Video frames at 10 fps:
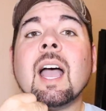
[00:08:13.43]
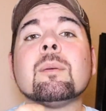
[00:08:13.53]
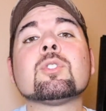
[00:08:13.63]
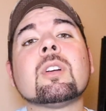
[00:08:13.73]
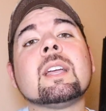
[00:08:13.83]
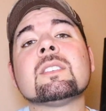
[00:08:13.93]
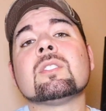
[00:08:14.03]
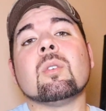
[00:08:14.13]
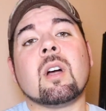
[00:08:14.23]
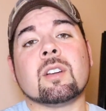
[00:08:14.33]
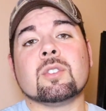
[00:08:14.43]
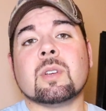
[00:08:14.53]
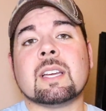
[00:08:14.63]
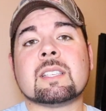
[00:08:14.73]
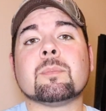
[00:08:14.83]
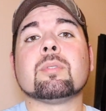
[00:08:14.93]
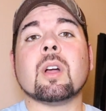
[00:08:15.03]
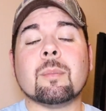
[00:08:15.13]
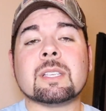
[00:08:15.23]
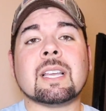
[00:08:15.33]
I'm trying so hard, you guys. I
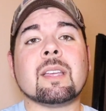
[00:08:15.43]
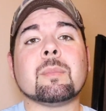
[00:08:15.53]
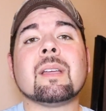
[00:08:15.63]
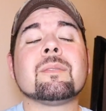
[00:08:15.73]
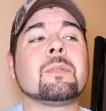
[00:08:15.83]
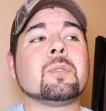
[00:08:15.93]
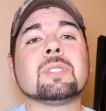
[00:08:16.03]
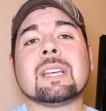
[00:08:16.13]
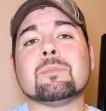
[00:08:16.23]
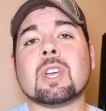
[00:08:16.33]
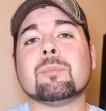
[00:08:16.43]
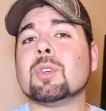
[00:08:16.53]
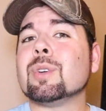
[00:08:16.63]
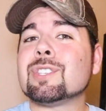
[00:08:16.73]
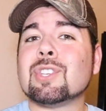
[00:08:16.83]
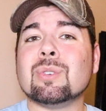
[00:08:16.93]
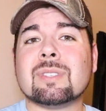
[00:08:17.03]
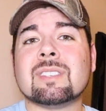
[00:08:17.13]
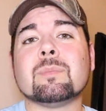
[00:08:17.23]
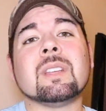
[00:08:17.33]
promise I am. I have a full-time job. No
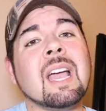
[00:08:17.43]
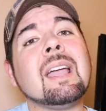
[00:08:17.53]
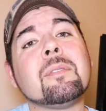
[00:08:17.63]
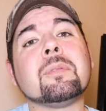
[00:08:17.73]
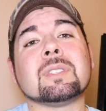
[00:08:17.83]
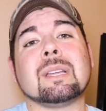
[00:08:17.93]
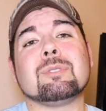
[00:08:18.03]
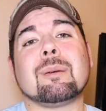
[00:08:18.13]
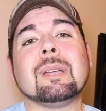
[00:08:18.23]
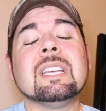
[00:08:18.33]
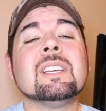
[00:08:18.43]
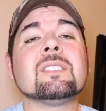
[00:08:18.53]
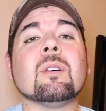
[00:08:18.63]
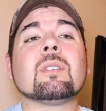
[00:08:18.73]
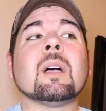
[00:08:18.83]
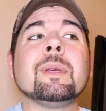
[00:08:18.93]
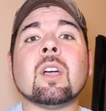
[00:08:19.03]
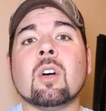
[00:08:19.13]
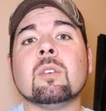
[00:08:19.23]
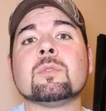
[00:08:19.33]
excuses, but I have a full-time job. So coming
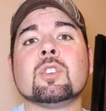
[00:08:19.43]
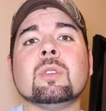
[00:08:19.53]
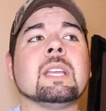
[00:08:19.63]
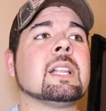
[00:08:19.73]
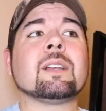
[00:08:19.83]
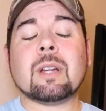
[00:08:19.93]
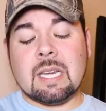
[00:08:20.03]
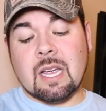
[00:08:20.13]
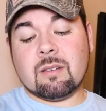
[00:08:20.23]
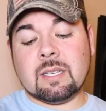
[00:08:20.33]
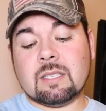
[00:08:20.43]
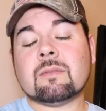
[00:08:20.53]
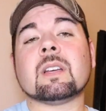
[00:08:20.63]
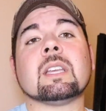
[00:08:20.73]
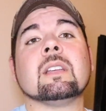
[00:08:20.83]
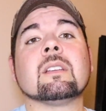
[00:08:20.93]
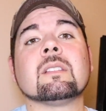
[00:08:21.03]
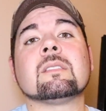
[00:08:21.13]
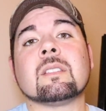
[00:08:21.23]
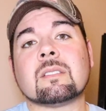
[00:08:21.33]
home, shooting, like right now, it's
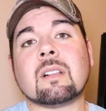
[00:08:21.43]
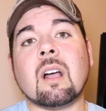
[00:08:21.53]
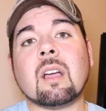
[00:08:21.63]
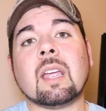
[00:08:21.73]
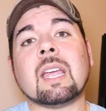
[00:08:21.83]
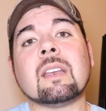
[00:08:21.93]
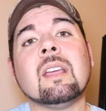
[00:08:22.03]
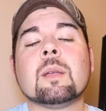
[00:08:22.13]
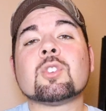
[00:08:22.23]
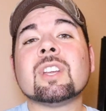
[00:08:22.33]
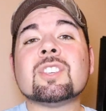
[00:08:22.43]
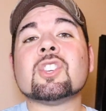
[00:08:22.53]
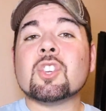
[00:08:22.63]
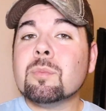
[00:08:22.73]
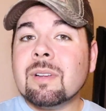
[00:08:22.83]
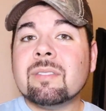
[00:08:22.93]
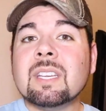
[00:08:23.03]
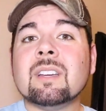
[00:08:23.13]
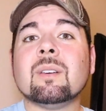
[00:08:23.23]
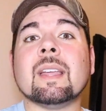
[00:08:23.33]
fucking 6 o'clock and I'm trying to shoot my
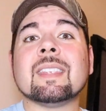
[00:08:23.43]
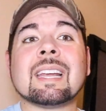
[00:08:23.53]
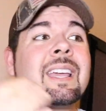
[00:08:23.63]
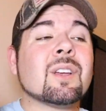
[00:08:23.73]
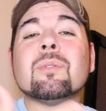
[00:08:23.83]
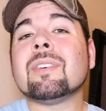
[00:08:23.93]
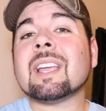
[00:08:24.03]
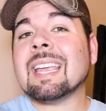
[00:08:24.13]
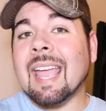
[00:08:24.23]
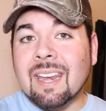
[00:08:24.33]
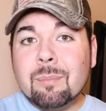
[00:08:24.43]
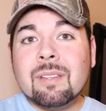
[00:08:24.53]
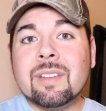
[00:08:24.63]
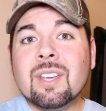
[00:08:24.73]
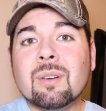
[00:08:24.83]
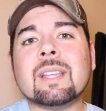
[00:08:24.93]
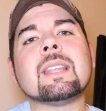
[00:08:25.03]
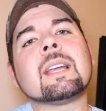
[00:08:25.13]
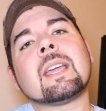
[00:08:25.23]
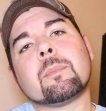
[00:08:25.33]
video and then I gotta go fucking edit my video and
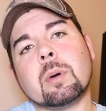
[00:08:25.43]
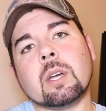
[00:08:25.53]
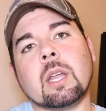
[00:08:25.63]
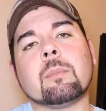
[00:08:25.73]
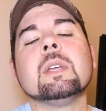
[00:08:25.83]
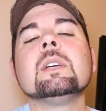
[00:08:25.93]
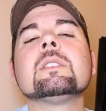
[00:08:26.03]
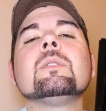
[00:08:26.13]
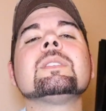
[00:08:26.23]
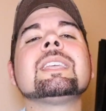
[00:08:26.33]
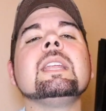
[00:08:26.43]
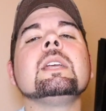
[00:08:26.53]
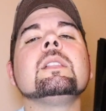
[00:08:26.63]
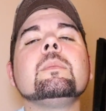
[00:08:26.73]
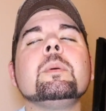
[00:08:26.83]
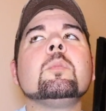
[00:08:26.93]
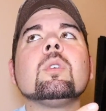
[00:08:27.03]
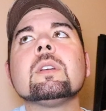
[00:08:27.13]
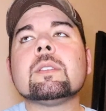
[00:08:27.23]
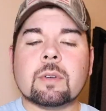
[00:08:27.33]
then I gotta put it up. So it's getting a little bit
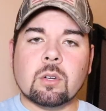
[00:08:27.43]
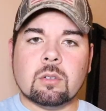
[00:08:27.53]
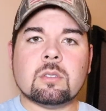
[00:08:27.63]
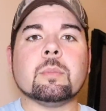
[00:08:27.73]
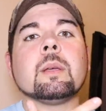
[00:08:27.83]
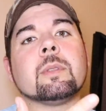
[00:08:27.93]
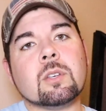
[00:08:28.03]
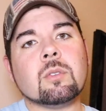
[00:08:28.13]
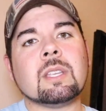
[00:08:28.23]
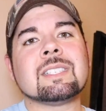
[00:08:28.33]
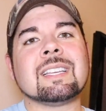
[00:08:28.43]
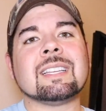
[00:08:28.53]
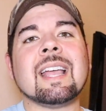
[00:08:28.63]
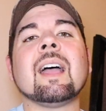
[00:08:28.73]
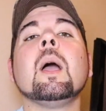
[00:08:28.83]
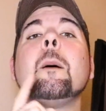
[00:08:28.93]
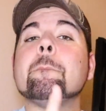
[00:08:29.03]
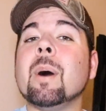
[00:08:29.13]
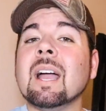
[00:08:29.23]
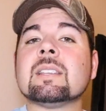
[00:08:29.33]
more difficult to be able to do things like that.
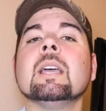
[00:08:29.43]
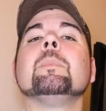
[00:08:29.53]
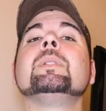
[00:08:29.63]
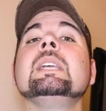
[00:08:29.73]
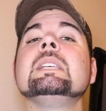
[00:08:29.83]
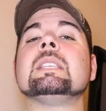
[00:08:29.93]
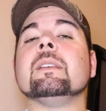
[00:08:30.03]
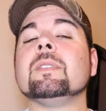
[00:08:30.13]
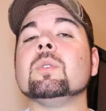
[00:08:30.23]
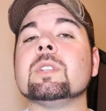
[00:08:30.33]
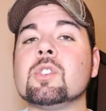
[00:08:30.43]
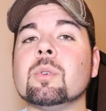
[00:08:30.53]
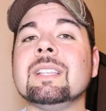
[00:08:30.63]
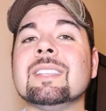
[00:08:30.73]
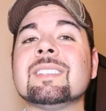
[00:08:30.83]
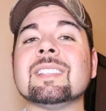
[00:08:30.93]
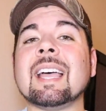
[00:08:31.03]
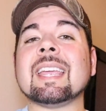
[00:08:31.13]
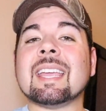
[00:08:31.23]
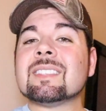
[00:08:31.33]
But please, if you enjoyed this,
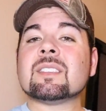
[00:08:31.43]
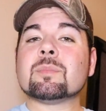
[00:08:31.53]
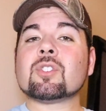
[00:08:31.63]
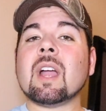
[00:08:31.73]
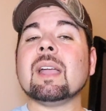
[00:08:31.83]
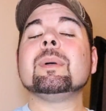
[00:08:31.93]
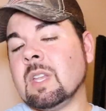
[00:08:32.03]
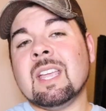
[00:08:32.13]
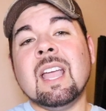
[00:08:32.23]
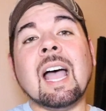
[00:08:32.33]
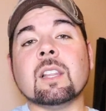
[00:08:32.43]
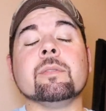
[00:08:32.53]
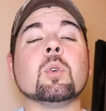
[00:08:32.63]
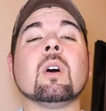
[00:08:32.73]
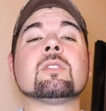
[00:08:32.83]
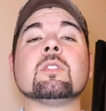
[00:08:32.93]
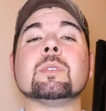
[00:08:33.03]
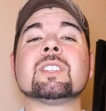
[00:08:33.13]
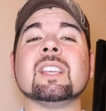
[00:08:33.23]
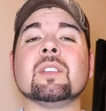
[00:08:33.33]
like and subscribe. I love you all so
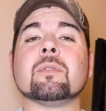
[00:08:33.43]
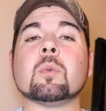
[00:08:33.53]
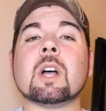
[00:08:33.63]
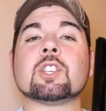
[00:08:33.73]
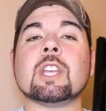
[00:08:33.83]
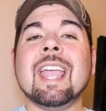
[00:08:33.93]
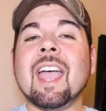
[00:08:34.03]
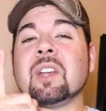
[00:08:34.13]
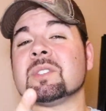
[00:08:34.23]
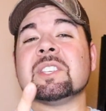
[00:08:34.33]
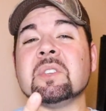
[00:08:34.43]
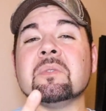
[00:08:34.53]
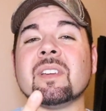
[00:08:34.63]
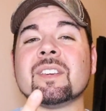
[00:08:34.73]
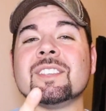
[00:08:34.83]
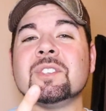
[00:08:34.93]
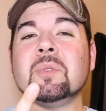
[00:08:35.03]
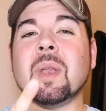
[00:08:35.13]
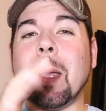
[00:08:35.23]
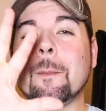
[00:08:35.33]
much. Thank you for watching and I'll see you very
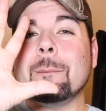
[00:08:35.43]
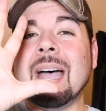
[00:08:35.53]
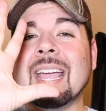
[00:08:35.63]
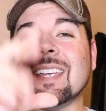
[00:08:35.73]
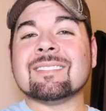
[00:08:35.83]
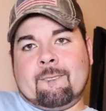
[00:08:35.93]
soon. Bye.